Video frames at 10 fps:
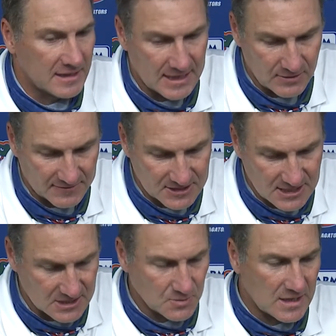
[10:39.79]
and now we have
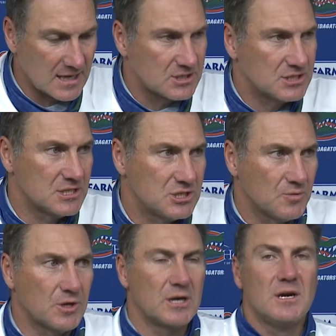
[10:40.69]
6 with catches this
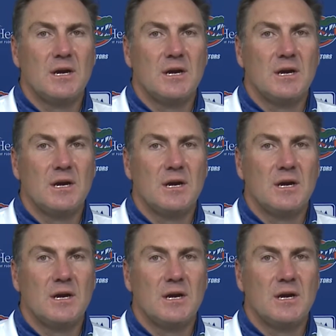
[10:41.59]
year.